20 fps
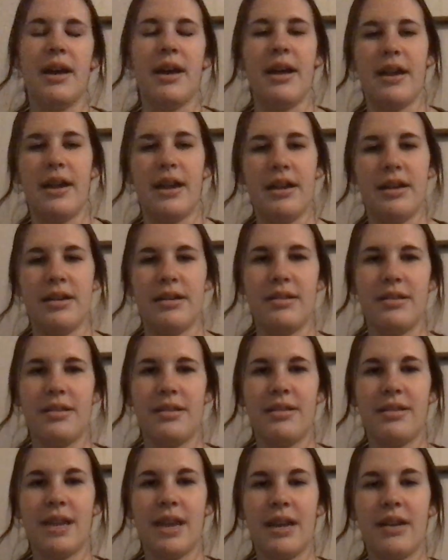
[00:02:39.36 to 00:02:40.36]
And
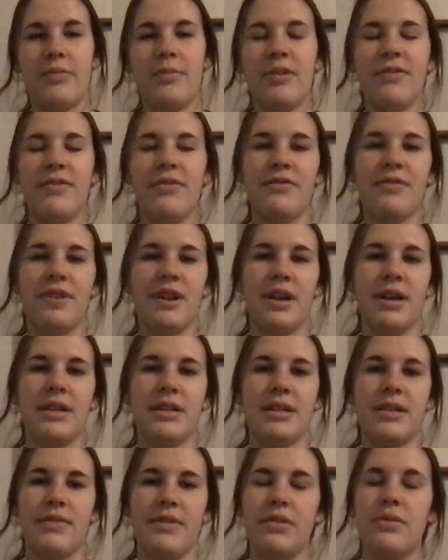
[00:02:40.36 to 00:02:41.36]
that could be for
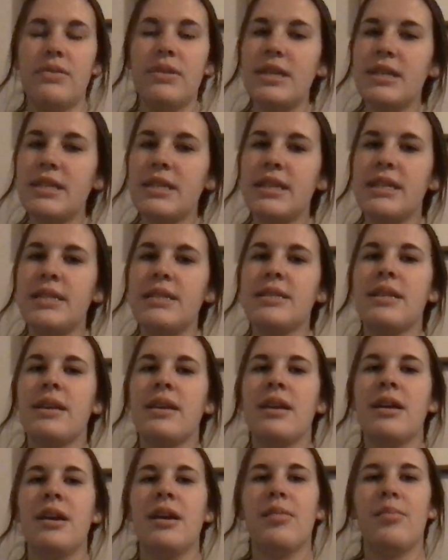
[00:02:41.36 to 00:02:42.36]
various different reasons,
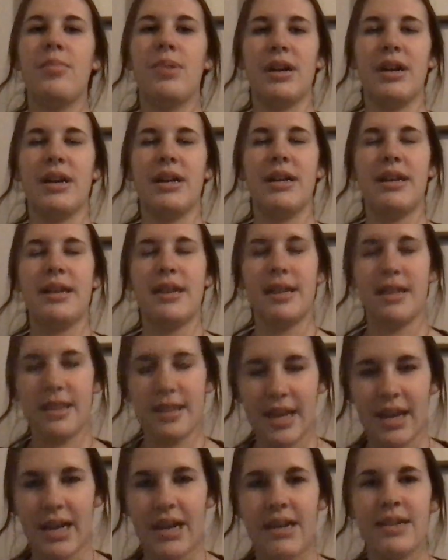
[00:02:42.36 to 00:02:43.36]
but
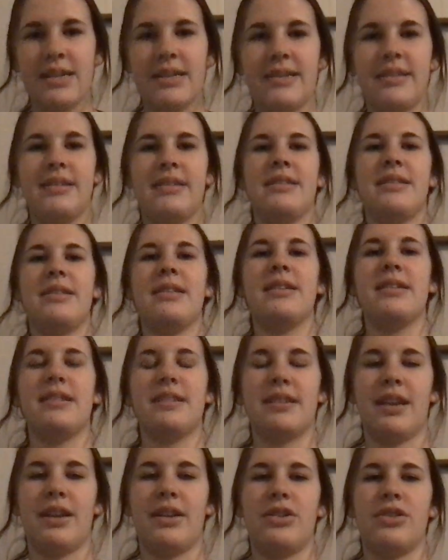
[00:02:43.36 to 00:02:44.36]
that is the
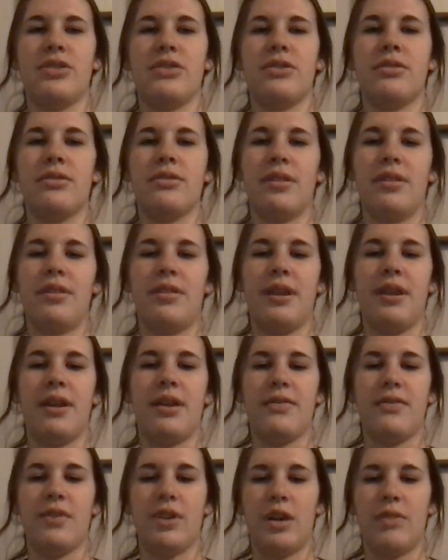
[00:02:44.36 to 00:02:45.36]
essential
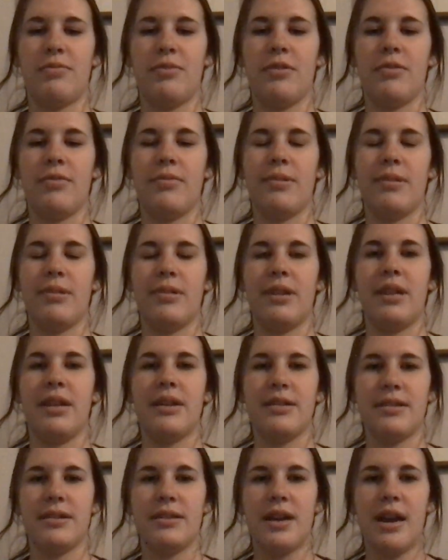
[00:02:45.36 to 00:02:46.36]
thing of non-probability,
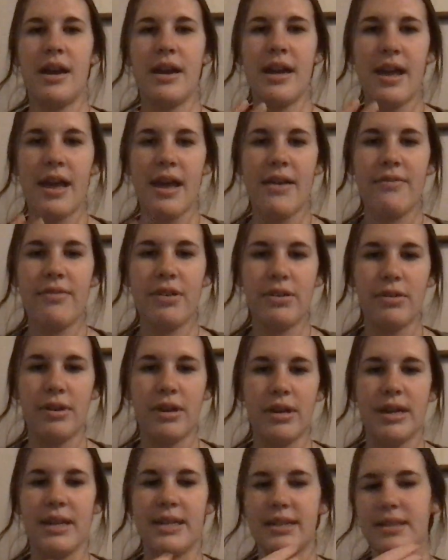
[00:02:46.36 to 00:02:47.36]
is not
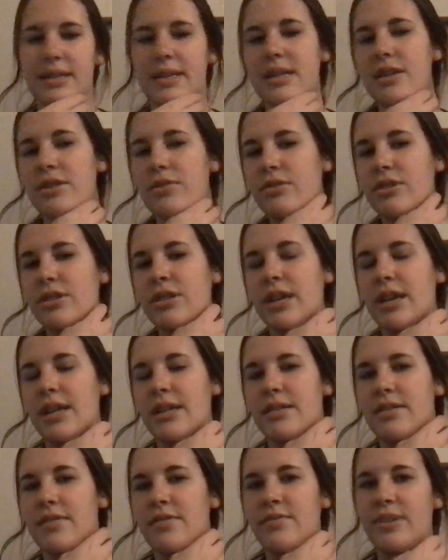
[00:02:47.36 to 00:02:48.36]
everyone has an equal
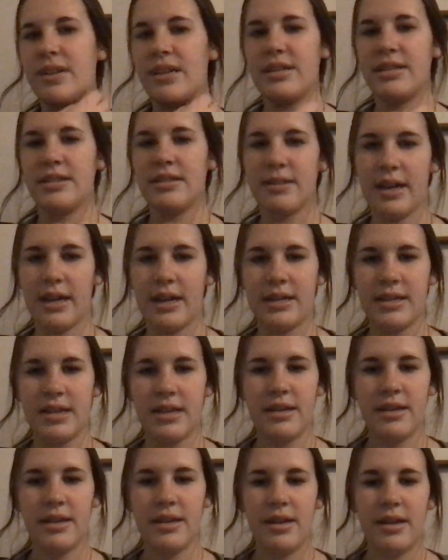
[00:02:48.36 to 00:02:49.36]
chance of being
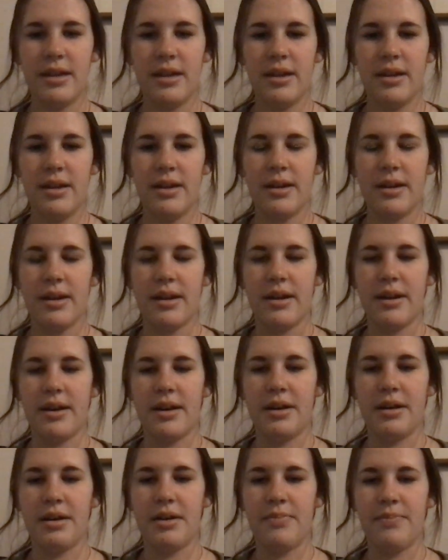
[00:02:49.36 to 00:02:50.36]
selected.
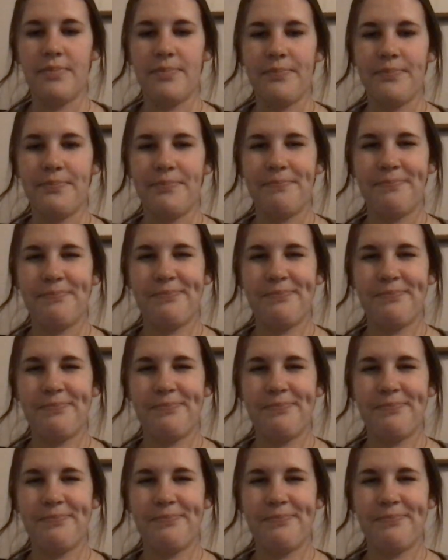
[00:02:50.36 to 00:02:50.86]
Let's